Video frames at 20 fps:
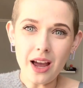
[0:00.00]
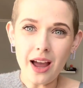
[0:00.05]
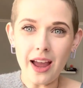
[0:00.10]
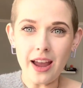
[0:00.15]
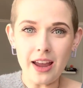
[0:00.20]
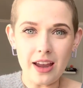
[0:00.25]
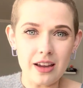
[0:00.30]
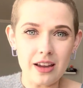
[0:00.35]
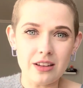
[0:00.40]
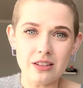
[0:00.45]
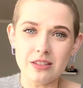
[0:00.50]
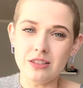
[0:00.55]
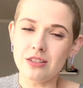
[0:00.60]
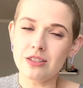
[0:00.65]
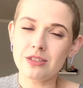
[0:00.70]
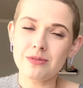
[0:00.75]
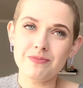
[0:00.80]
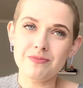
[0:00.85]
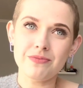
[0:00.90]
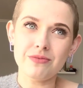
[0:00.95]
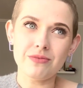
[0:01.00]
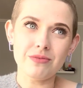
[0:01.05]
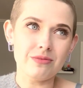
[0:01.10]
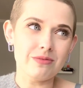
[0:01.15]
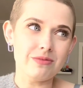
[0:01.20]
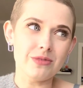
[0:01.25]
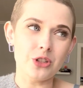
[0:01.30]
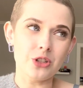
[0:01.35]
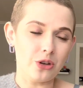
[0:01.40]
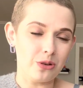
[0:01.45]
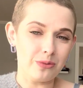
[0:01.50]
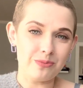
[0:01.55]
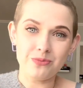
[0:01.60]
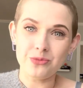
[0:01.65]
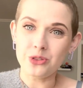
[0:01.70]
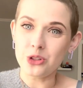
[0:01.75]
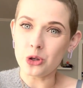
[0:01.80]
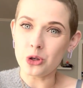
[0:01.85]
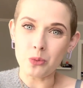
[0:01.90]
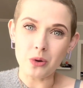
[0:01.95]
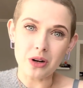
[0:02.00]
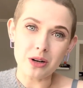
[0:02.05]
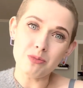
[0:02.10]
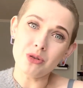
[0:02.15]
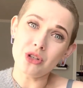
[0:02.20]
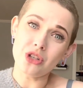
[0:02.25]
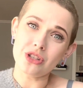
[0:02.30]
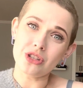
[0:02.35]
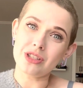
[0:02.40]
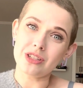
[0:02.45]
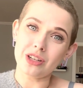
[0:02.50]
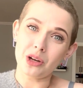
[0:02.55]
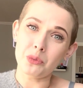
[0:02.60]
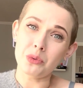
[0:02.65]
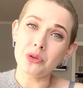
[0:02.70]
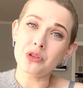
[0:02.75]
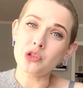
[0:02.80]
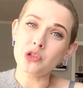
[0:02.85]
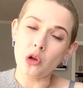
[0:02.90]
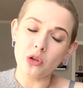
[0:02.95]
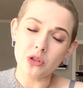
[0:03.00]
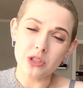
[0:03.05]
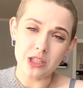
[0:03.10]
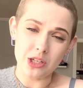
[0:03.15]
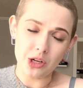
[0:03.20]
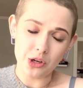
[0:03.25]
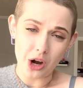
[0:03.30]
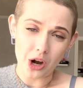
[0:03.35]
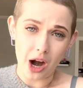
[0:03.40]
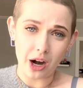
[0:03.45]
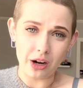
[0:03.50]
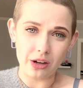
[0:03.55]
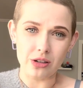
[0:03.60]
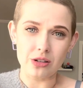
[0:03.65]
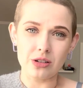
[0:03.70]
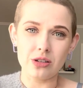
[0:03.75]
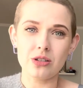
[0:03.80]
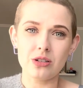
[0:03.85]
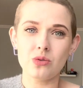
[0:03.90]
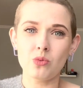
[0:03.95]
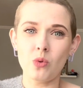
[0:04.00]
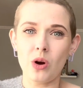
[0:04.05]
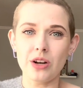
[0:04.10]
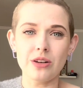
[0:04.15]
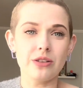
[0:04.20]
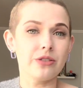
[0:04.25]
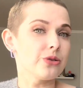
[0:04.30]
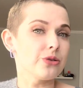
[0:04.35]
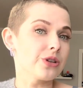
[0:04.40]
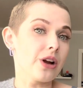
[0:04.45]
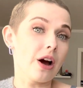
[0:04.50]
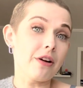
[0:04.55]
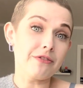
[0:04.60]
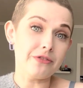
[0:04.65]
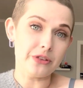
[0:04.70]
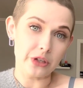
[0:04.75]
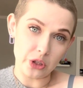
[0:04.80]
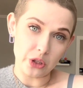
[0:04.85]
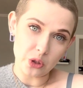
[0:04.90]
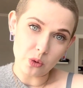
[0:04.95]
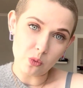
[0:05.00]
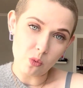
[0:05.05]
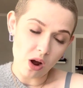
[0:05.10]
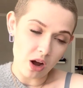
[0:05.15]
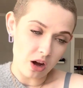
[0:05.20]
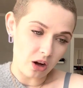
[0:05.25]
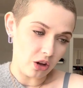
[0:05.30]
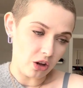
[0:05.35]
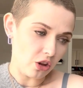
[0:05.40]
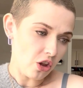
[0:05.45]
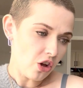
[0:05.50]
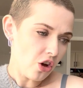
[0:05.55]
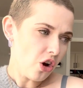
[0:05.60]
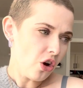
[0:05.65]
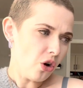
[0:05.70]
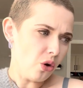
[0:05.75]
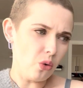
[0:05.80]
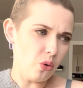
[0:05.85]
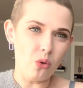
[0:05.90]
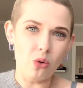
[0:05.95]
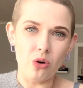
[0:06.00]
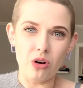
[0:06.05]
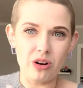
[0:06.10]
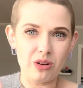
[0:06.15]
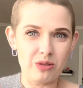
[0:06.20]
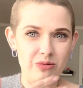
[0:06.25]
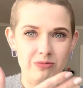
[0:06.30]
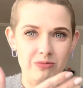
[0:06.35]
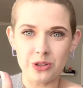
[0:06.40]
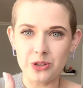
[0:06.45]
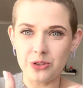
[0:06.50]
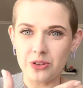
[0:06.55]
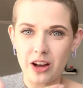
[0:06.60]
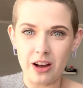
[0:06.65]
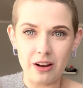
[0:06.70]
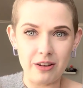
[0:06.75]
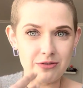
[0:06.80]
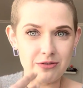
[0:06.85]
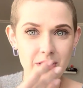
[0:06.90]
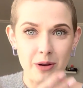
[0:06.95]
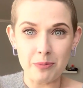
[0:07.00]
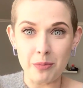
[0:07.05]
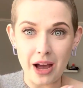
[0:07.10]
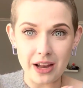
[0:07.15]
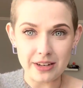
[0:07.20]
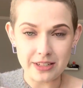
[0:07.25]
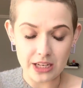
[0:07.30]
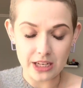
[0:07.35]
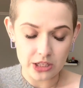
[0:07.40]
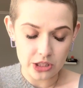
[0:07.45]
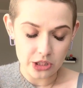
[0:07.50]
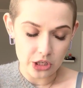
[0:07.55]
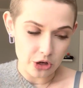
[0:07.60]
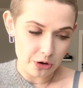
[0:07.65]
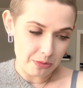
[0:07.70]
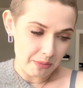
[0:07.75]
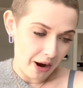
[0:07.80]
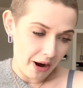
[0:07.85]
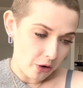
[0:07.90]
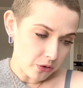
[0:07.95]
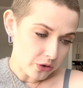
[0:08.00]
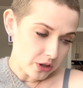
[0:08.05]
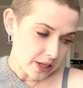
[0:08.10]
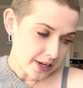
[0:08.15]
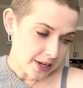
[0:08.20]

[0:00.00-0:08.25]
And you don't want to be just stuck with saltine crackers when you're not feeling well or when you have a bad taste in your mouth.